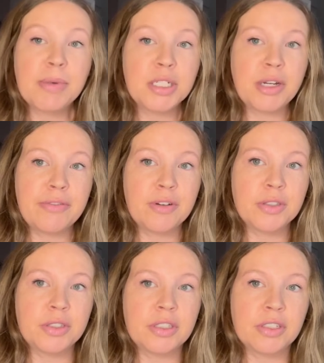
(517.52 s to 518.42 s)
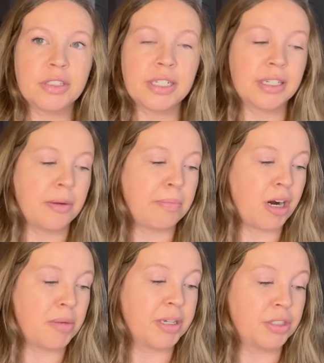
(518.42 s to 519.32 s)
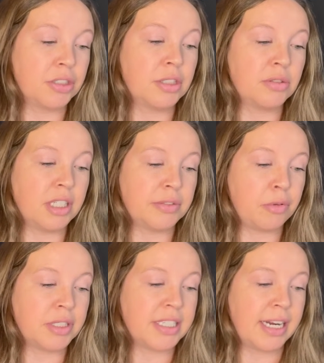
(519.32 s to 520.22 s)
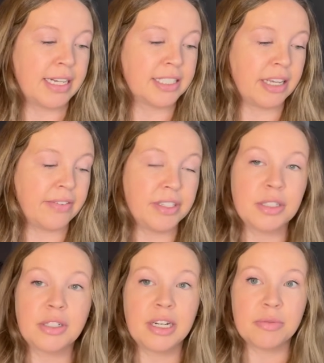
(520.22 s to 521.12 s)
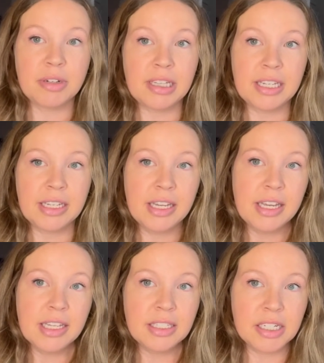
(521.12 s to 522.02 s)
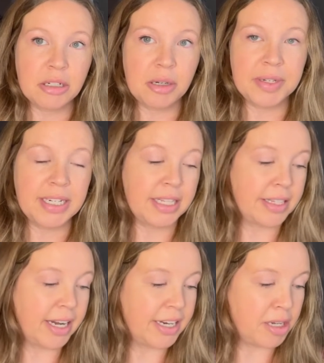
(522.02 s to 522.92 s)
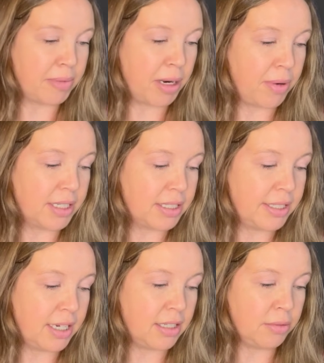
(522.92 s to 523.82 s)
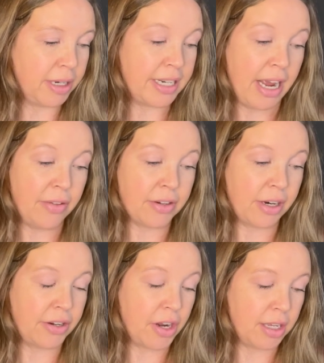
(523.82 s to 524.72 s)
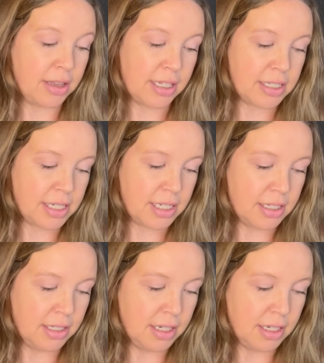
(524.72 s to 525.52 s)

going to try first just searching Barbie shirt dress 1487 to try to really zero in on the item I want to sell. Right now, there are none listed.